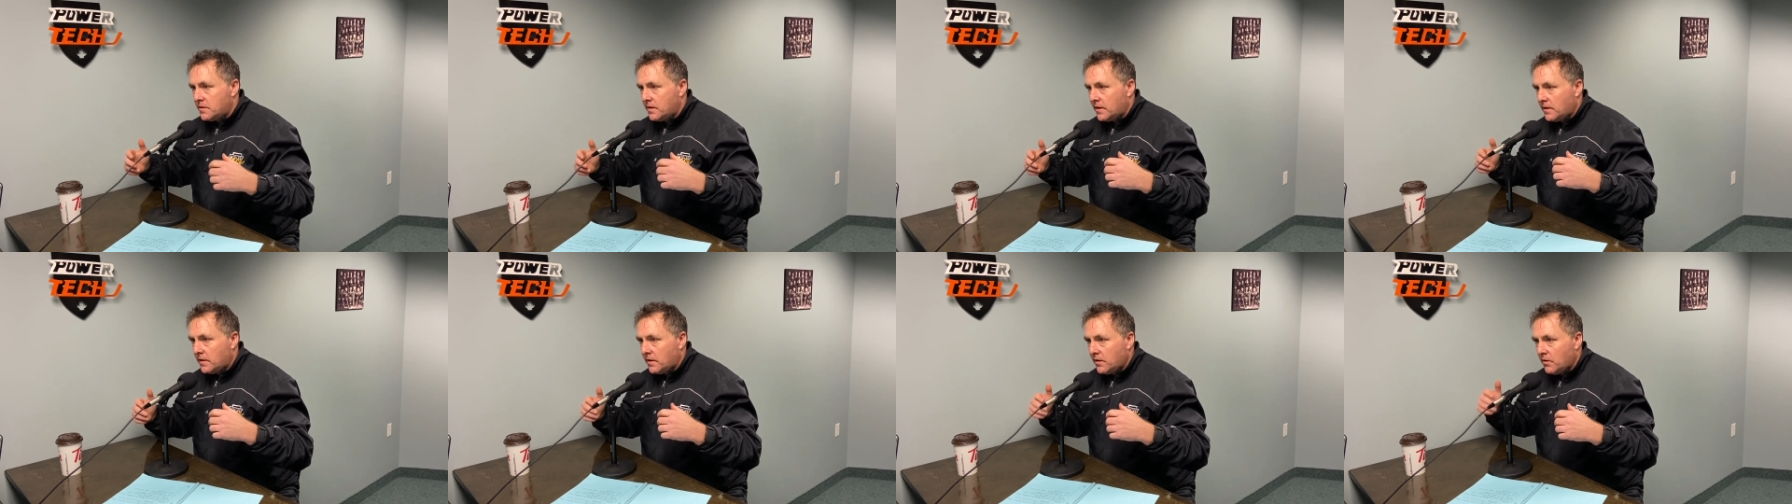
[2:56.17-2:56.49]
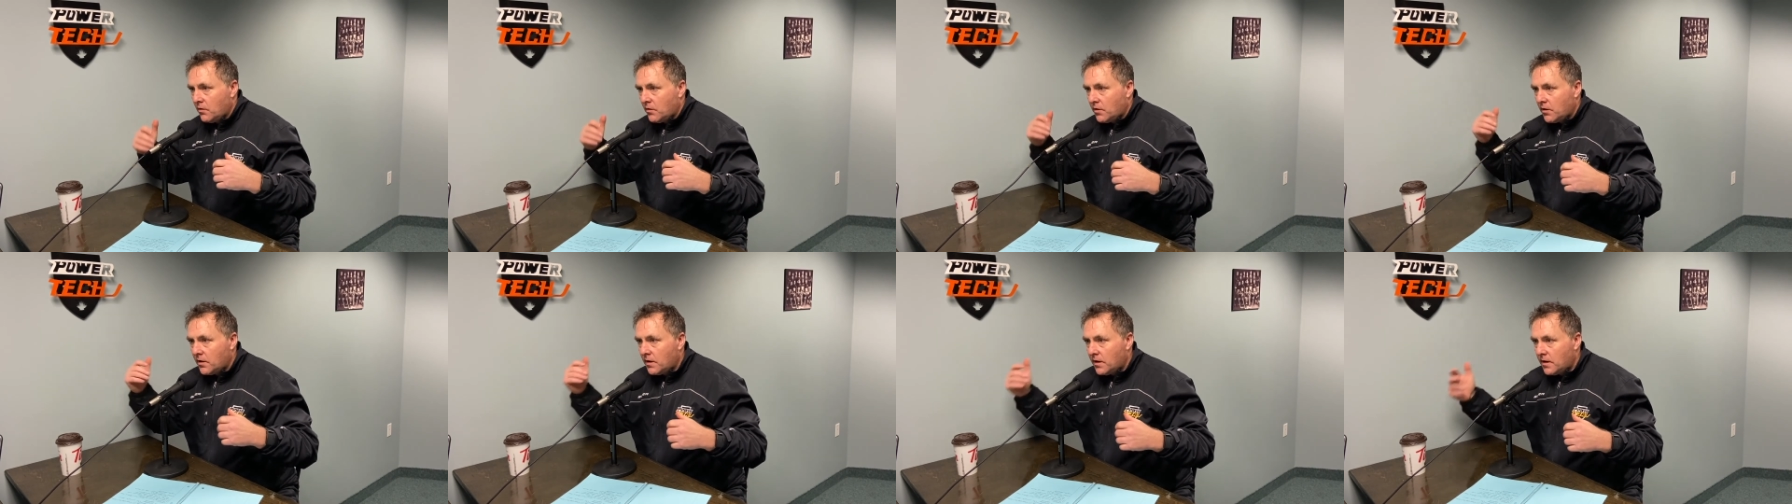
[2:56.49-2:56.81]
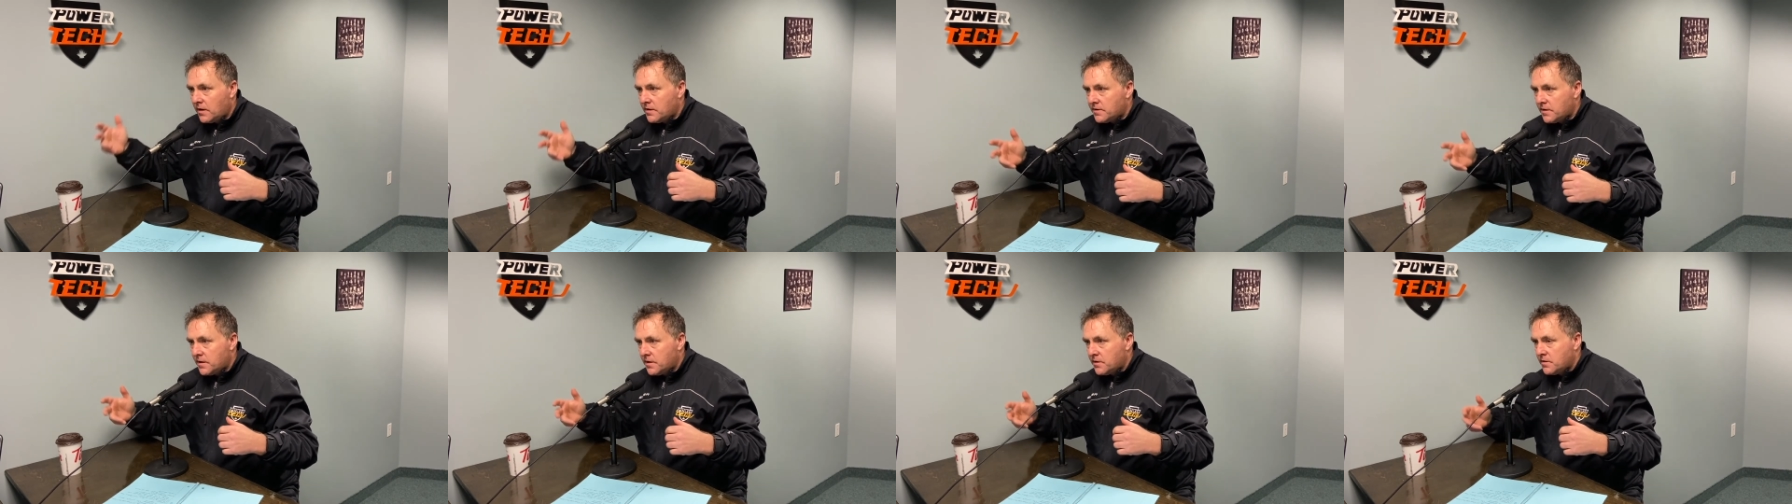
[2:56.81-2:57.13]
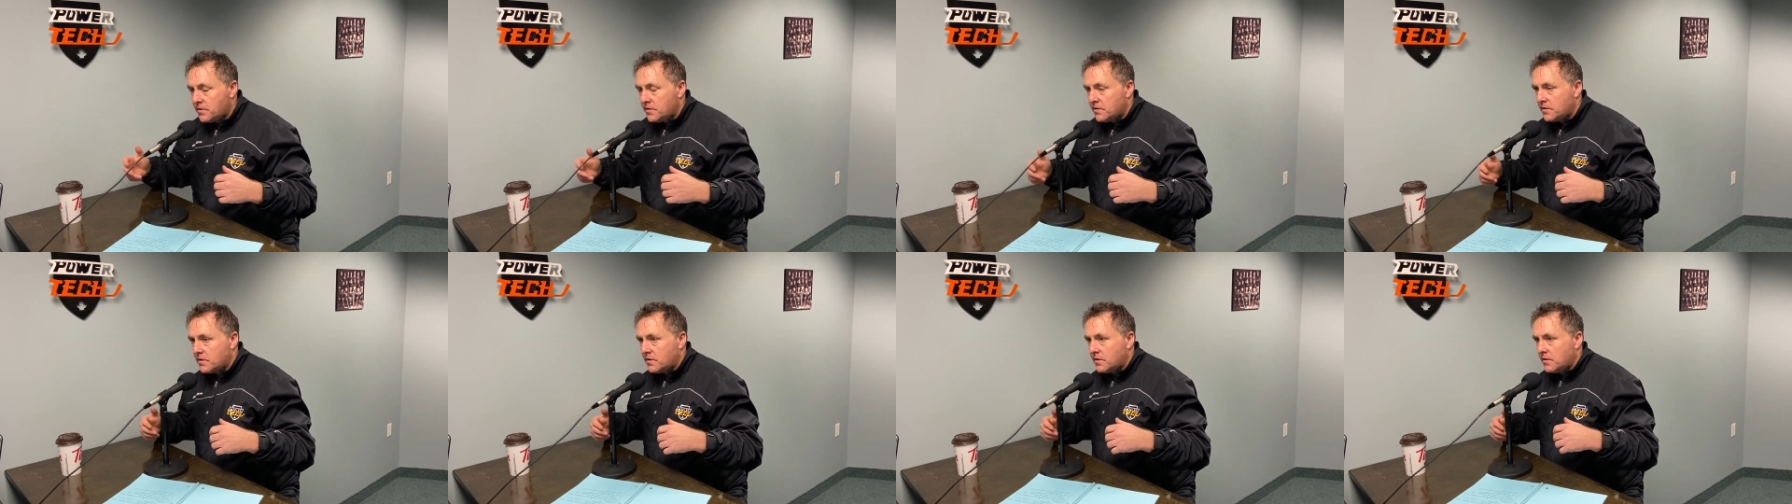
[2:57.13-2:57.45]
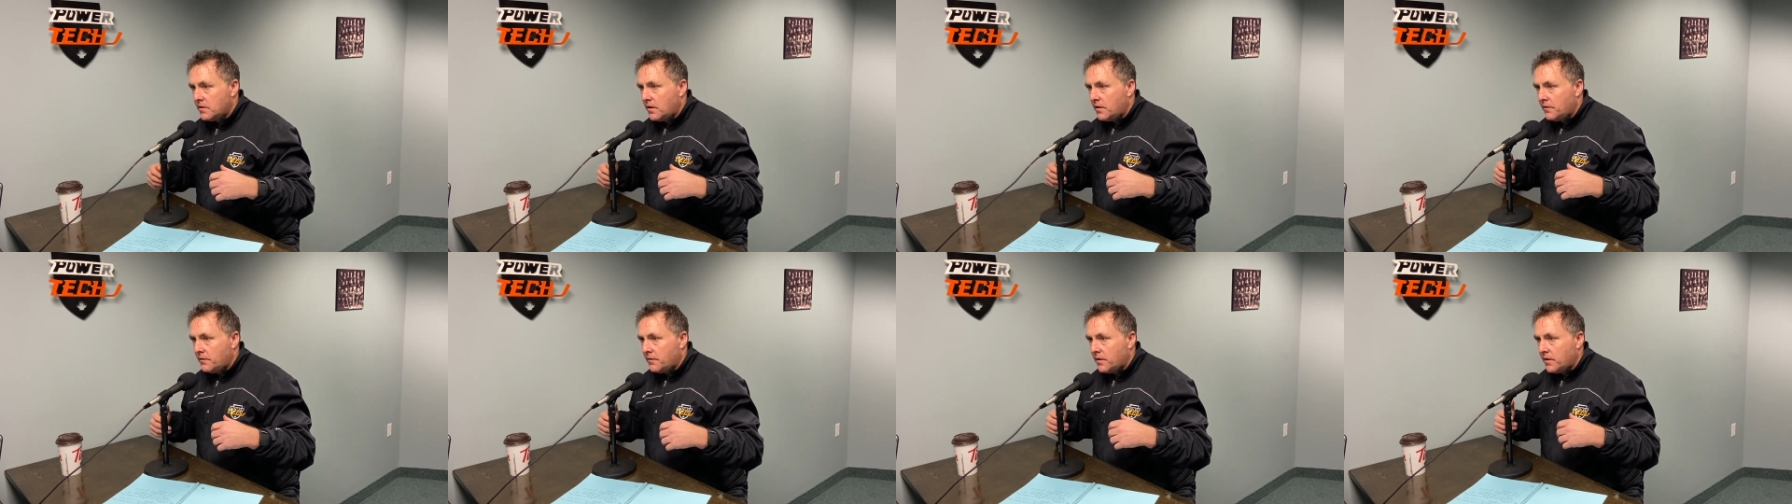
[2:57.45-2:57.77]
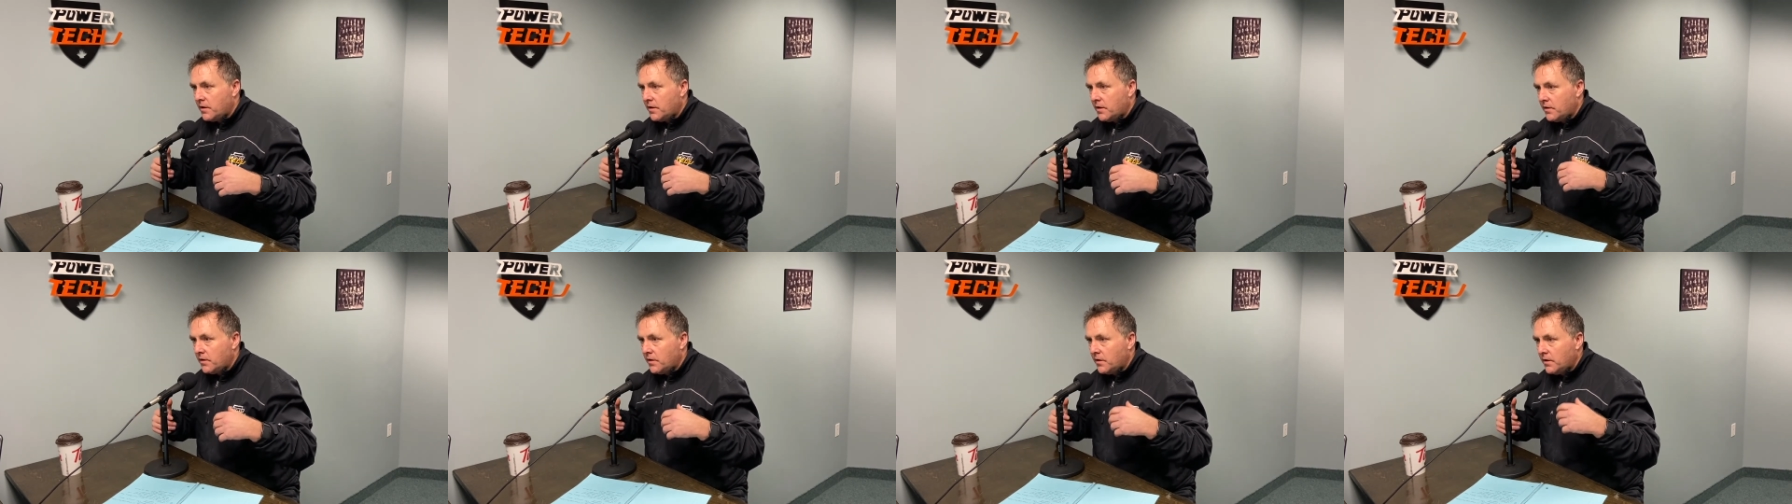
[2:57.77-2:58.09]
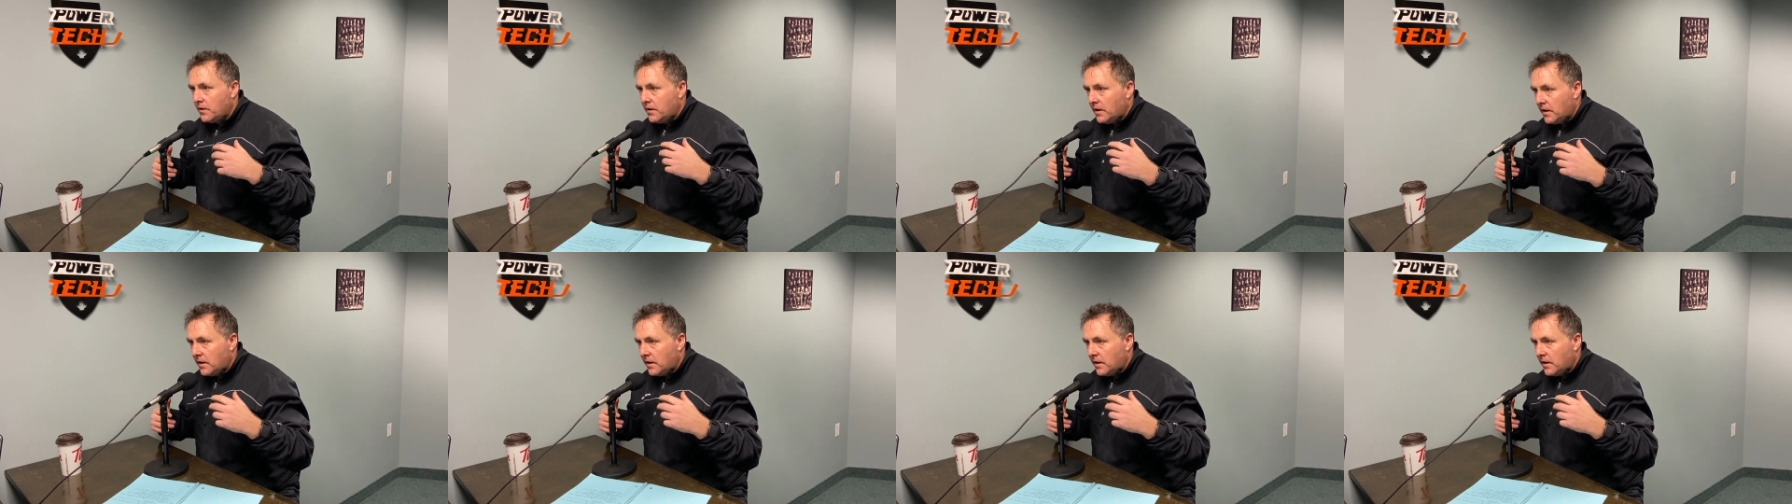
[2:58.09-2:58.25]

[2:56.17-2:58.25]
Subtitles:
Like, the organization is not very good.